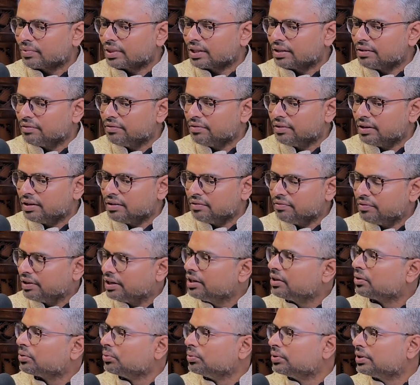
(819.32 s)

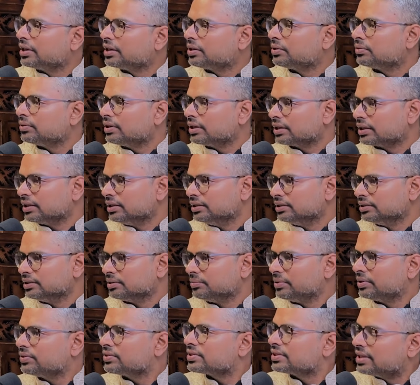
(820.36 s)
very rooted to our culture,
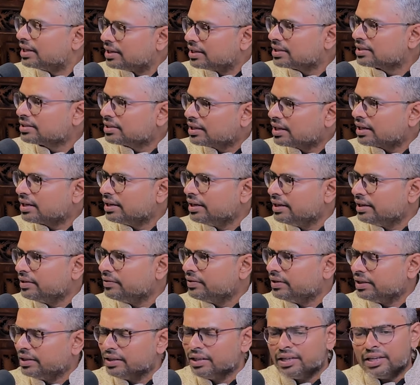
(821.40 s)
because that is our
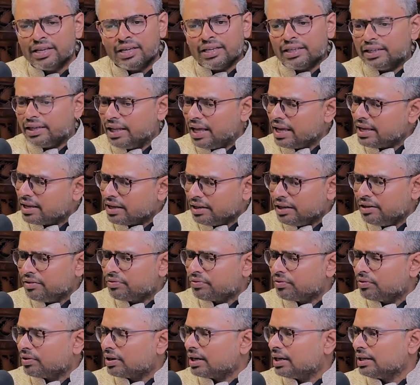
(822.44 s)
nativity. Take any
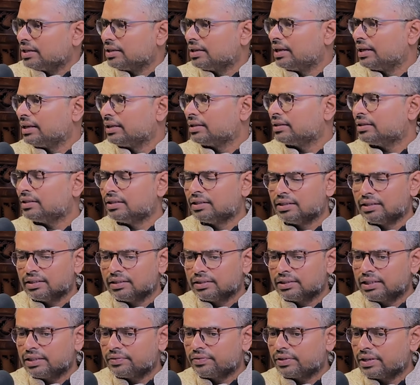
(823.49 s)
folk art, like
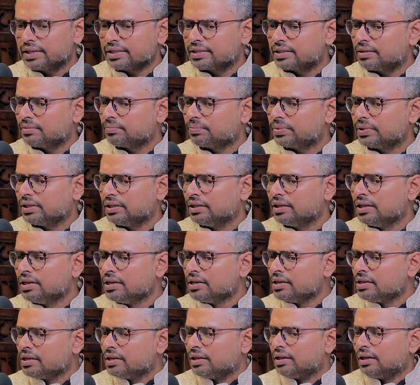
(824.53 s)
say for example,
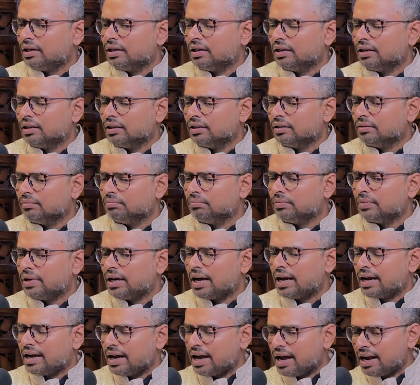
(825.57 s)

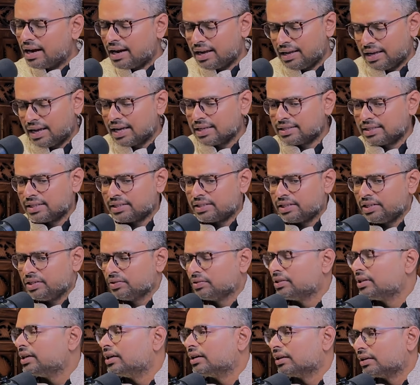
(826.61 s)
as I said
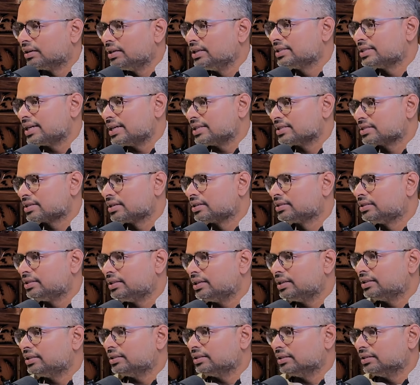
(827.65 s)
you, the early Sanskrit
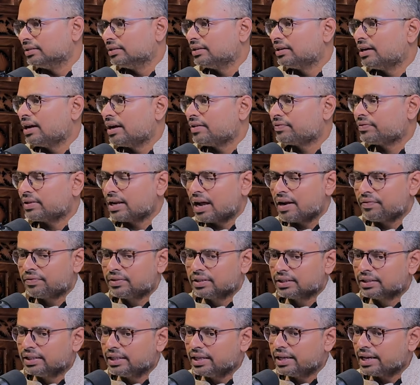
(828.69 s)
theatre,
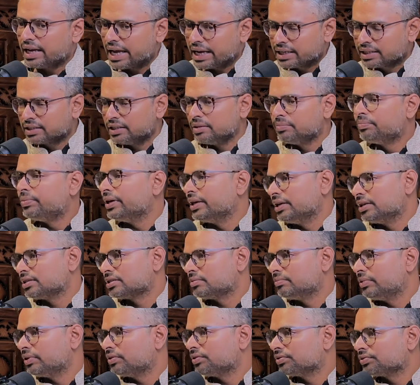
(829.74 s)
after they actually
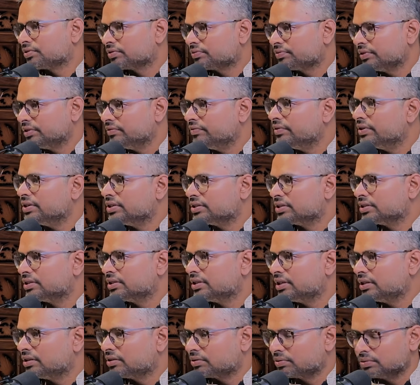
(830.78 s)
perished because of
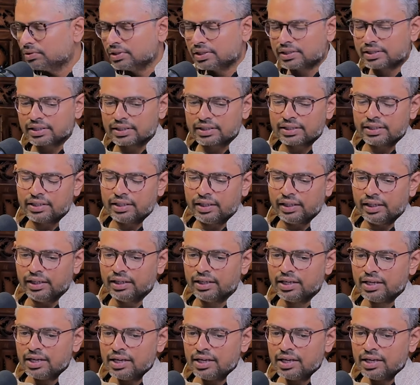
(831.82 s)
invasion and rulers, etc.,